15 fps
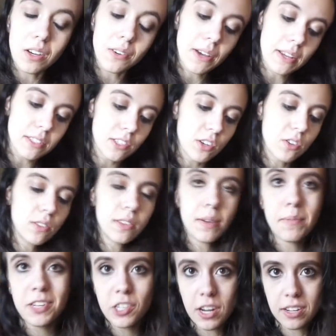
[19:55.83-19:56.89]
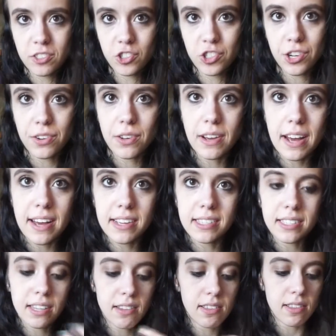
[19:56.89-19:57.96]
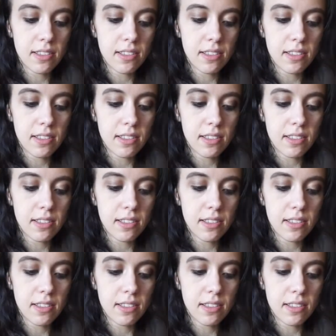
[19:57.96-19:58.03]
Okay, so let me show you guys